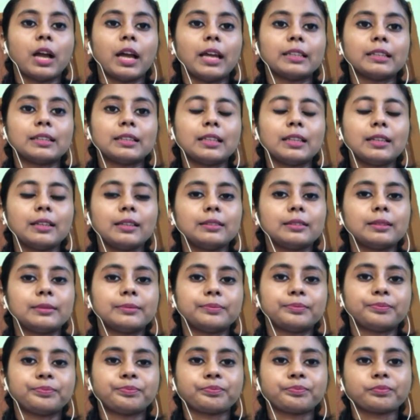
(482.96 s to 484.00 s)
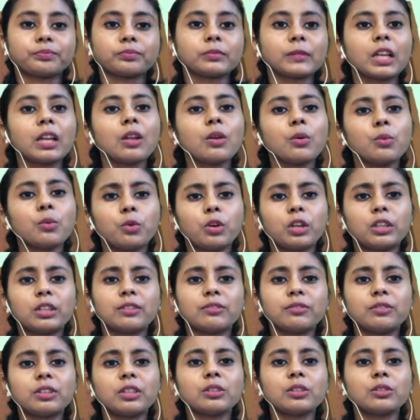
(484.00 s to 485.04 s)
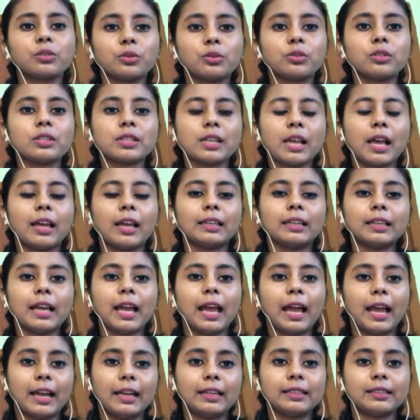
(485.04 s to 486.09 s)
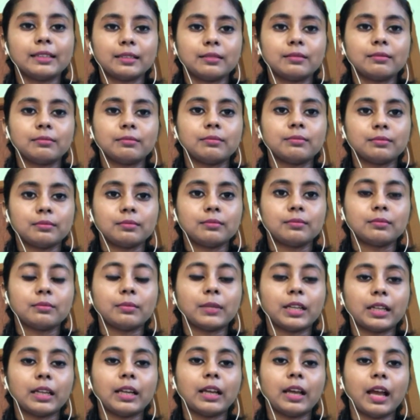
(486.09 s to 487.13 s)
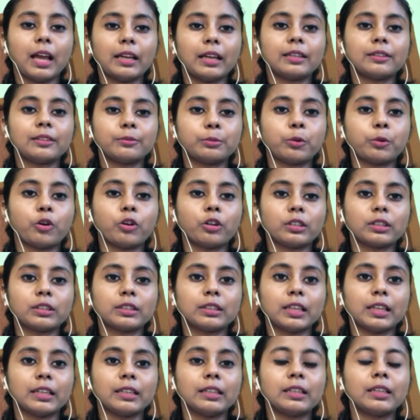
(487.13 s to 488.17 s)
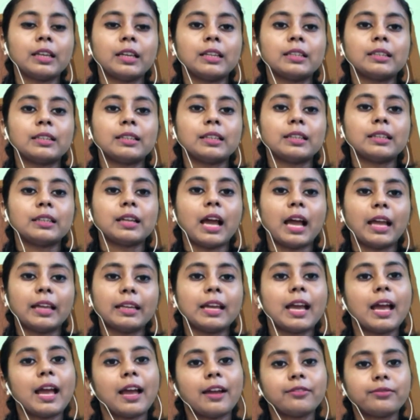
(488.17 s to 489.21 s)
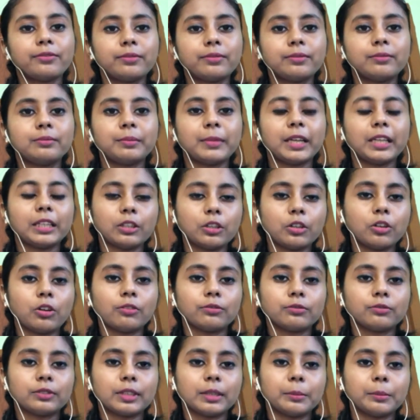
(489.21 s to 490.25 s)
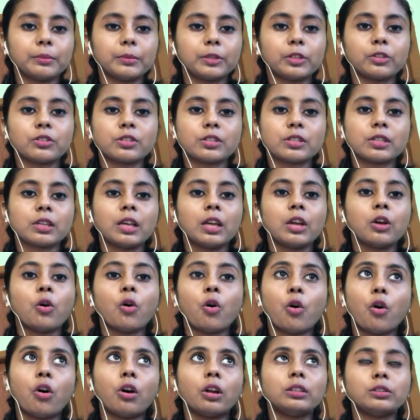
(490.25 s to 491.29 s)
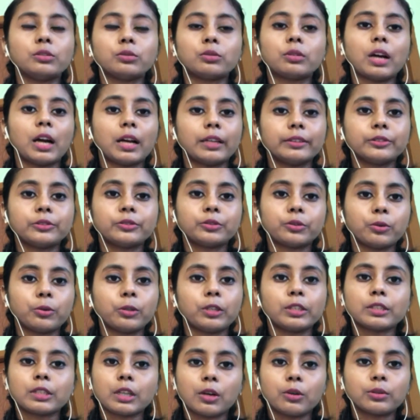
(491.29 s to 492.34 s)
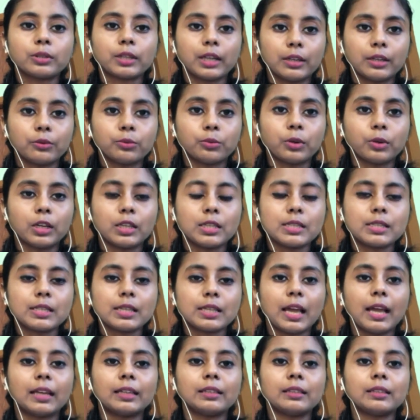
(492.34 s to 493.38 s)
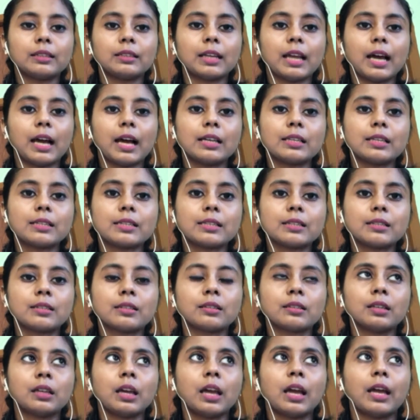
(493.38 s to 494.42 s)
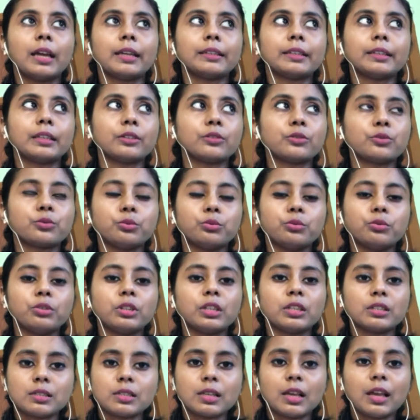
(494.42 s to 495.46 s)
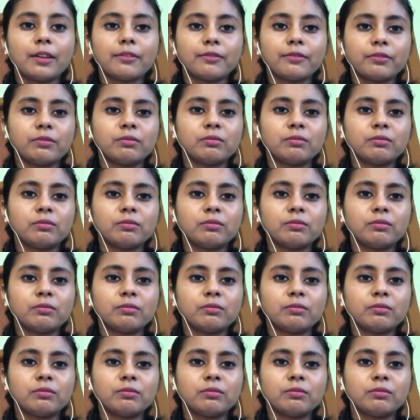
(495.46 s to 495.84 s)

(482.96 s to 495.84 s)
I think whatever clothes I had, I had bought then I have many of them, because all you can't throw it out at once. And last, I think 2 years, I've